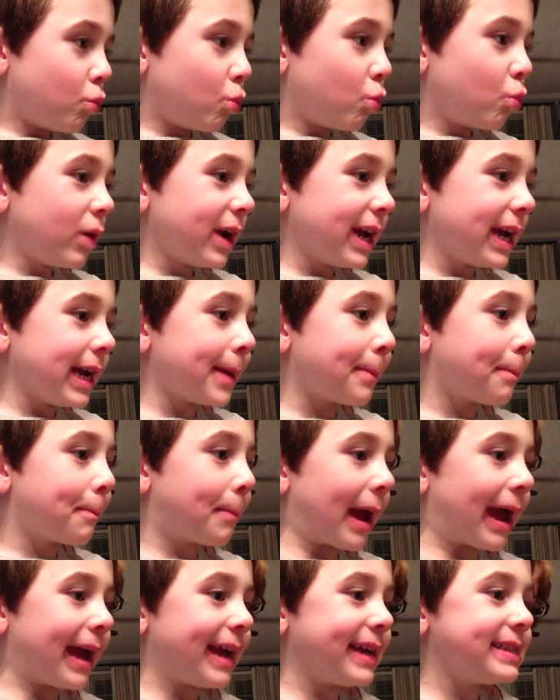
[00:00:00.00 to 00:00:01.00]
We
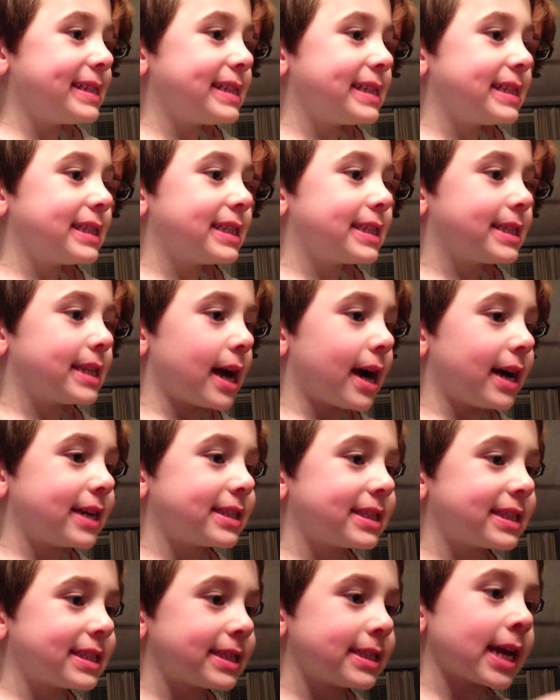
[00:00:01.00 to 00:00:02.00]
paint the
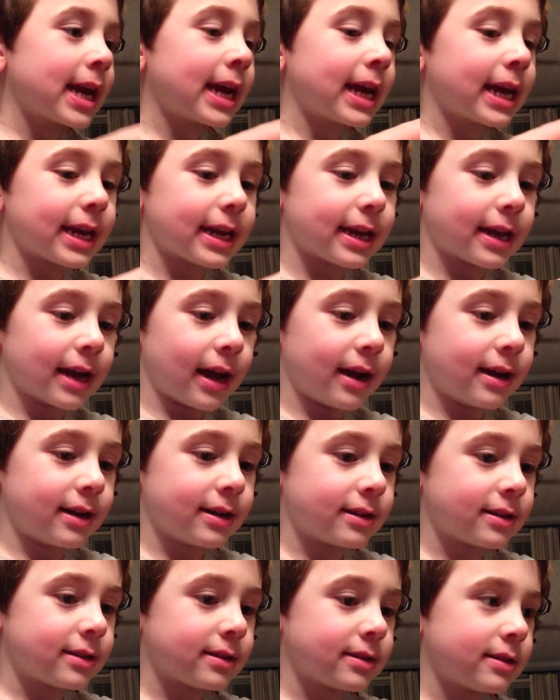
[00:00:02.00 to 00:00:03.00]
sea.
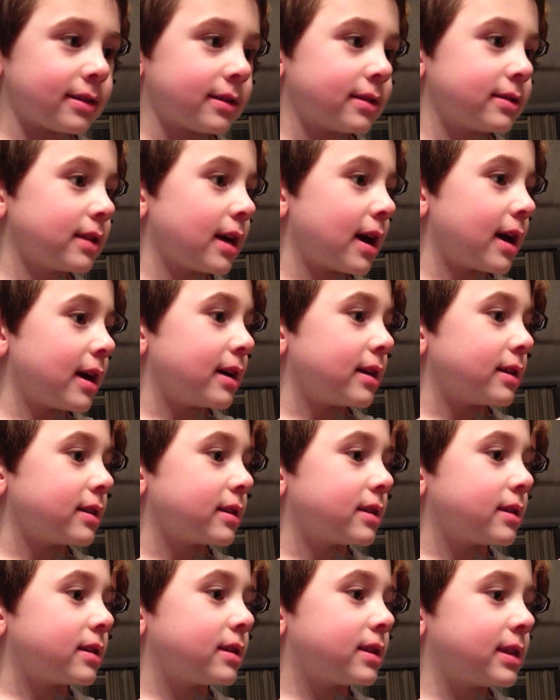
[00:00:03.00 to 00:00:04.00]
Painted,
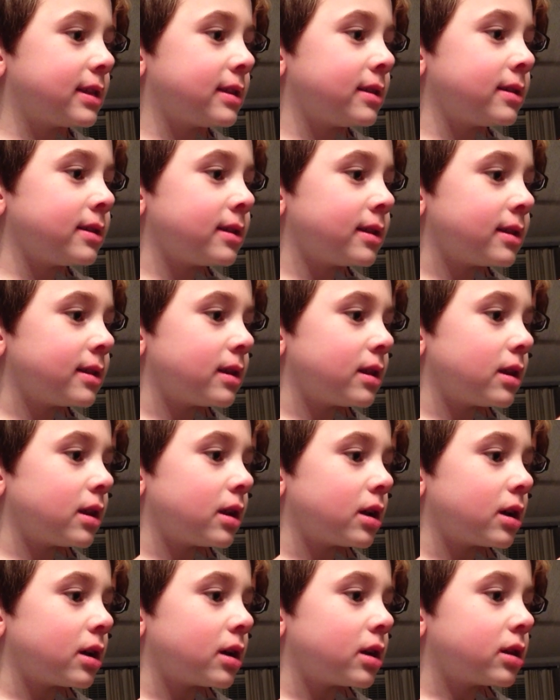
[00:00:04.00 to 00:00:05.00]
painted.
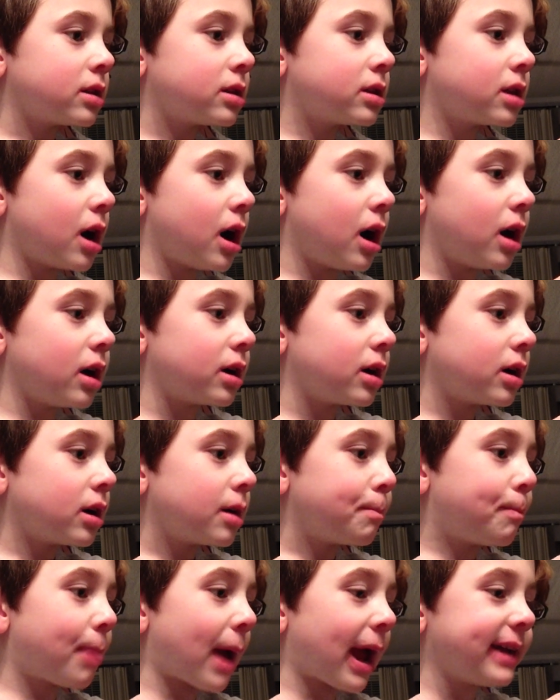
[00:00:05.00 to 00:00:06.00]
The
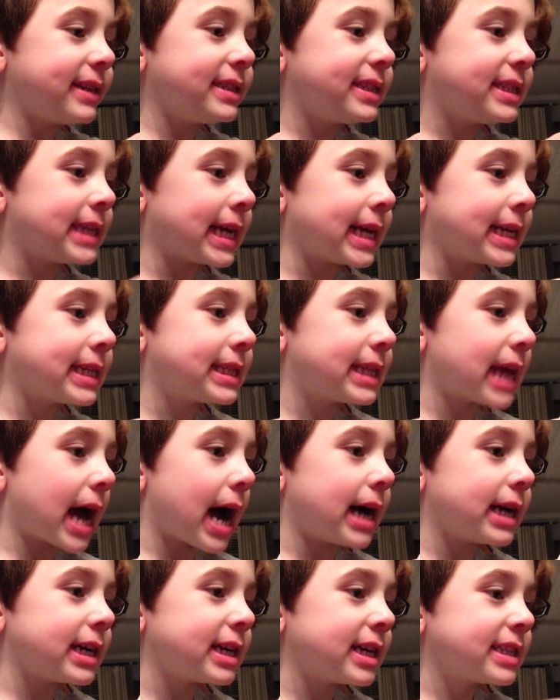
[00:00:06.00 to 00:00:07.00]
painted
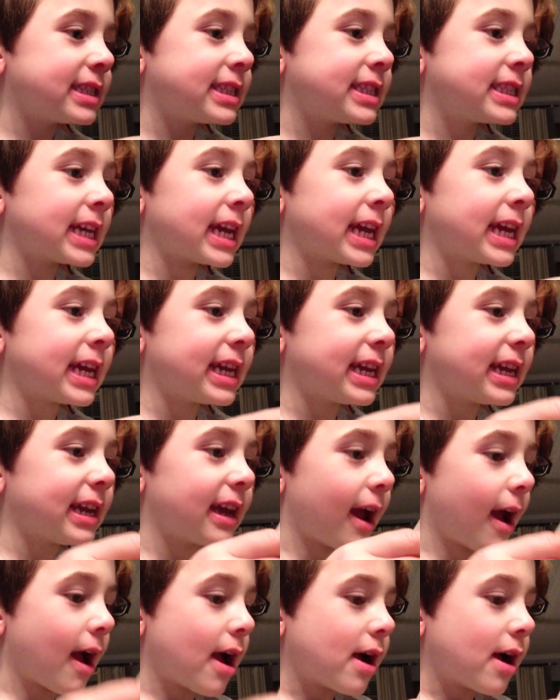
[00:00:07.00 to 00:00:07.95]
the sea.